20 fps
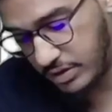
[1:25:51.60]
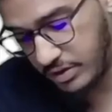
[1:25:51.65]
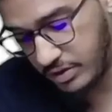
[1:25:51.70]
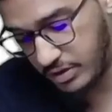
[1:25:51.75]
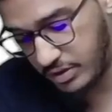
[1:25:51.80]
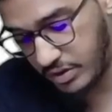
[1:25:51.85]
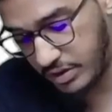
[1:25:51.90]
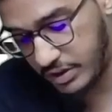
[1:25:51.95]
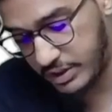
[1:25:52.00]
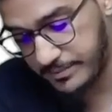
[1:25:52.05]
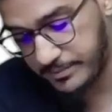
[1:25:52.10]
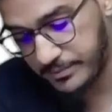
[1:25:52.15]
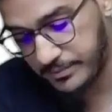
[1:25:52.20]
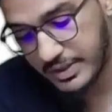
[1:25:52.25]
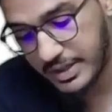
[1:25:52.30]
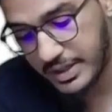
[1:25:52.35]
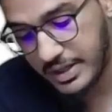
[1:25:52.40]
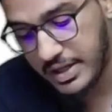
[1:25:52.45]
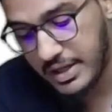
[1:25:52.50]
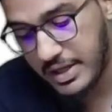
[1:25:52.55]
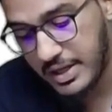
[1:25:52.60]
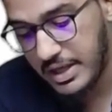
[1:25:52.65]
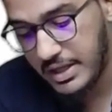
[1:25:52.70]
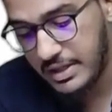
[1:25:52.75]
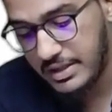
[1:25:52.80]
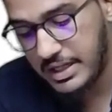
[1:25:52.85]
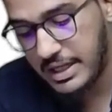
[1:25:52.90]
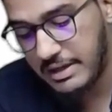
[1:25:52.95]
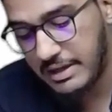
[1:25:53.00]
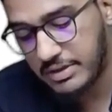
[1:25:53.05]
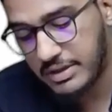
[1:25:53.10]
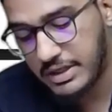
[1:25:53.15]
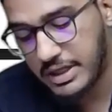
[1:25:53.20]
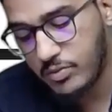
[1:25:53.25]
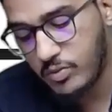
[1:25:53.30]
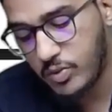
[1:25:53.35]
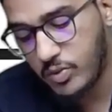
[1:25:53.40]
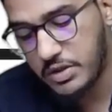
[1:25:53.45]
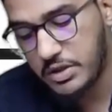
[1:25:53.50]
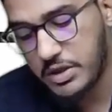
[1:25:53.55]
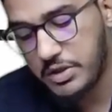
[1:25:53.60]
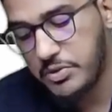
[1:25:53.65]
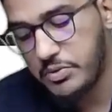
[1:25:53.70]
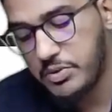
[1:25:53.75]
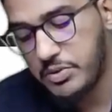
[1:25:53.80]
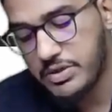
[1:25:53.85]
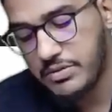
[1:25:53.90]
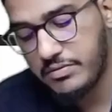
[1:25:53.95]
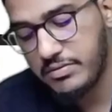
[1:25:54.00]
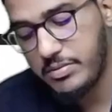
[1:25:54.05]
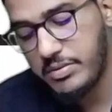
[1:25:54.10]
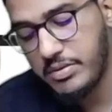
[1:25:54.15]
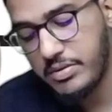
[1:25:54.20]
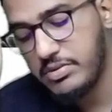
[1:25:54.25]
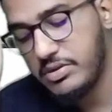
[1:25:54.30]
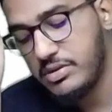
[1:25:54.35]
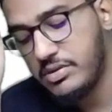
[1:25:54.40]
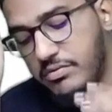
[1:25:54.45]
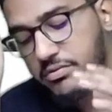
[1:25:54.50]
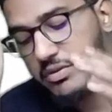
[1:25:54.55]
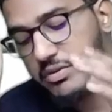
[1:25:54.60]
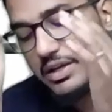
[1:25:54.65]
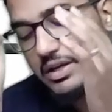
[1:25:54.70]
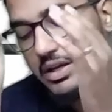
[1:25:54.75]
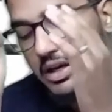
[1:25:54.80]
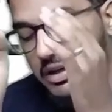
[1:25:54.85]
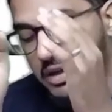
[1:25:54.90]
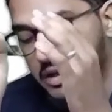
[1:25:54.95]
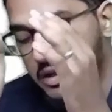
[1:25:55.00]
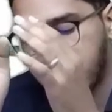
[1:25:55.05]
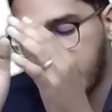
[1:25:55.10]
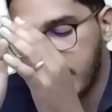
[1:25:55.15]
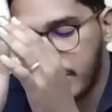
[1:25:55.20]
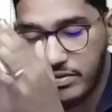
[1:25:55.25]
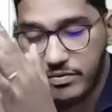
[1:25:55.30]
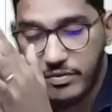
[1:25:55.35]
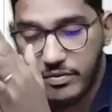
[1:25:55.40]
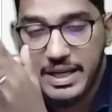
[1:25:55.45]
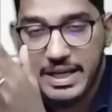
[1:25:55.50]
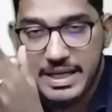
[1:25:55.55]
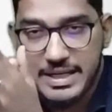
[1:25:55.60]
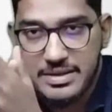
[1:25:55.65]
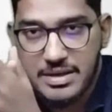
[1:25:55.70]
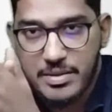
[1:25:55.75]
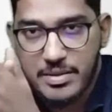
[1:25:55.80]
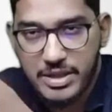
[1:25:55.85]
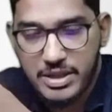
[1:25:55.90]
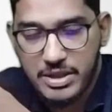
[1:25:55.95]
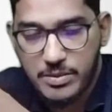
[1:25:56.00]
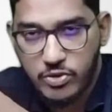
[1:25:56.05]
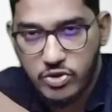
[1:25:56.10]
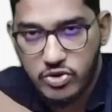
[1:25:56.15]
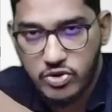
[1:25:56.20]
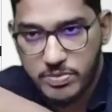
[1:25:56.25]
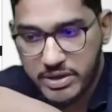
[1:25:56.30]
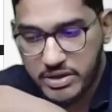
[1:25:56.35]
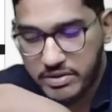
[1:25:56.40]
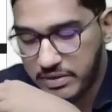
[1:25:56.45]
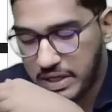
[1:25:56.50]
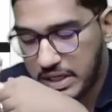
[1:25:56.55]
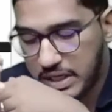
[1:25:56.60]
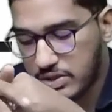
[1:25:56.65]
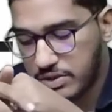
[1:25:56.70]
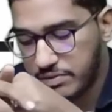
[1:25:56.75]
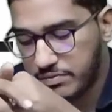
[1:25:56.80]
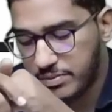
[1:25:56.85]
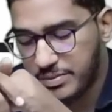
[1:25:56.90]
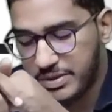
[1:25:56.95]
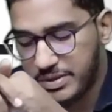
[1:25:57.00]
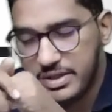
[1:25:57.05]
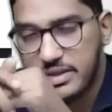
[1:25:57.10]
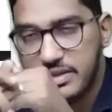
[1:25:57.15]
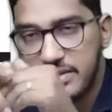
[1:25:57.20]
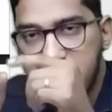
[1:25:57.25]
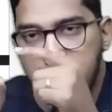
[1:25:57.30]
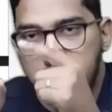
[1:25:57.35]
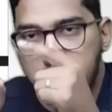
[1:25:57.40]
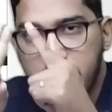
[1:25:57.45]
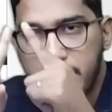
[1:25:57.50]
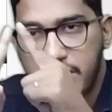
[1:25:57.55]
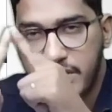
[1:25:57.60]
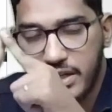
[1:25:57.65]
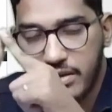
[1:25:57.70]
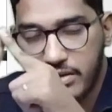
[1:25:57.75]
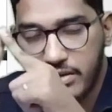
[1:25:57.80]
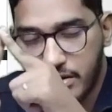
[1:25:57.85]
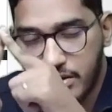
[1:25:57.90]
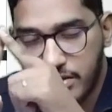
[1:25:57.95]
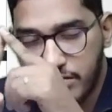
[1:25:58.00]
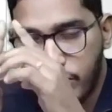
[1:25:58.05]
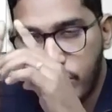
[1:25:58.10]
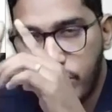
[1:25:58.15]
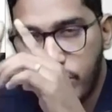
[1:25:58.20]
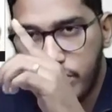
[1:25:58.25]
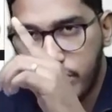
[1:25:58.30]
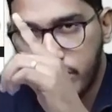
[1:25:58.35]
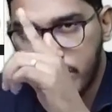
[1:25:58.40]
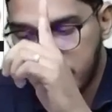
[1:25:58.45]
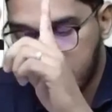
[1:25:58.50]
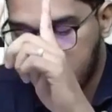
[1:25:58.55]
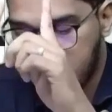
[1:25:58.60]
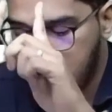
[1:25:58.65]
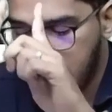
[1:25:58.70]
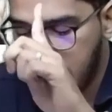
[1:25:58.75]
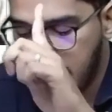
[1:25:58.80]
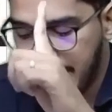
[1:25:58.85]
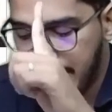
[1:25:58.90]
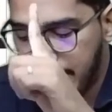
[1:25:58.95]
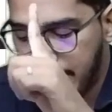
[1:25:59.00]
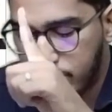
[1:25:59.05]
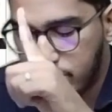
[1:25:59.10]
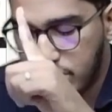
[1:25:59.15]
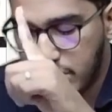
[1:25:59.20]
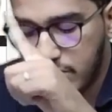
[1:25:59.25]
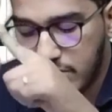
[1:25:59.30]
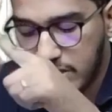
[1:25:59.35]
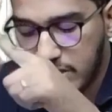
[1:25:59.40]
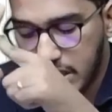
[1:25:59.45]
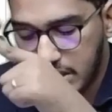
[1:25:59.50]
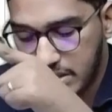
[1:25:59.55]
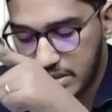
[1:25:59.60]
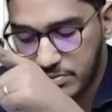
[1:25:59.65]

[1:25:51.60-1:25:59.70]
or not. Then after that, what are the duties of the member while examining the prospective financial information? Simply four duties. You have to check whether